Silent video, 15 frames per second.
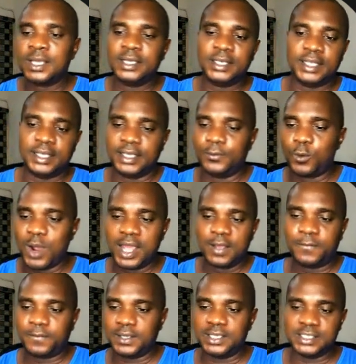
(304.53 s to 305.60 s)
the
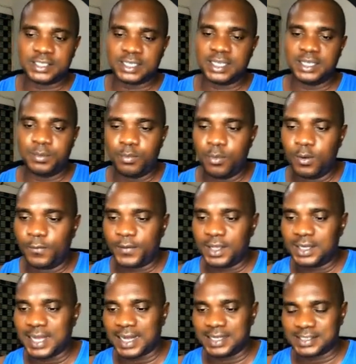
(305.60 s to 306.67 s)
wave is
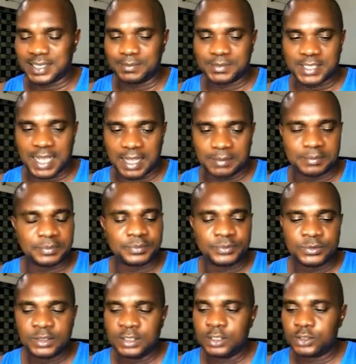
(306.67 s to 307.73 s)
moving at the same time.
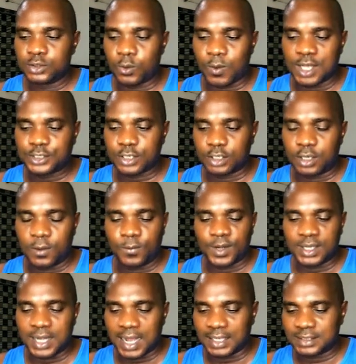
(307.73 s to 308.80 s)
So once you're done
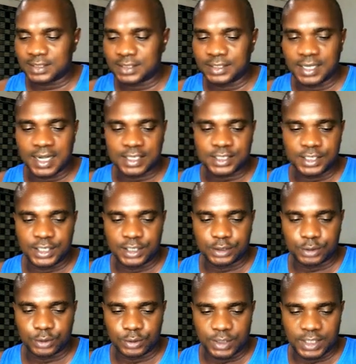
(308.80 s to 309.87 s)
with that, the next thing you need
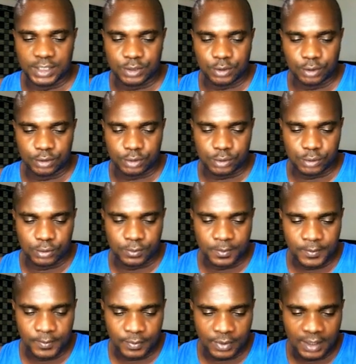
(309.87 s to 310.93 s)
to do is go to
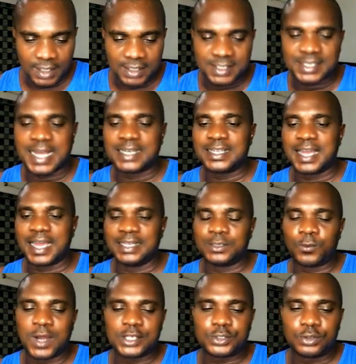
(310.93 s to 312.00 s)
start guide.
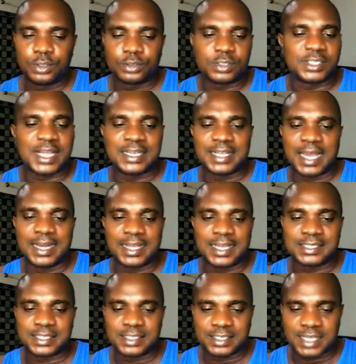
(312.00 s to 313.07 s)
Once you go to start guide, you can
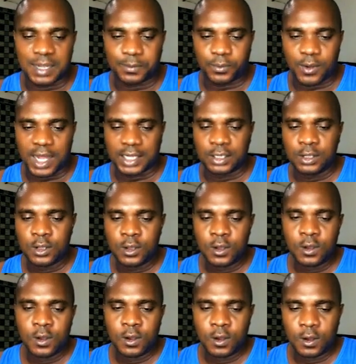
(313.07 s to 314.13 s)
see step one,
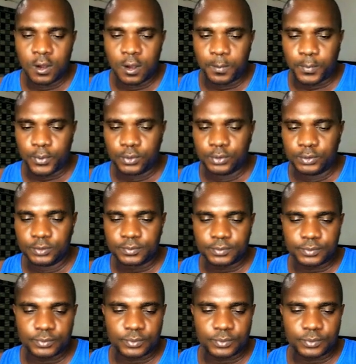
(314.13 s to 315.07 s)
open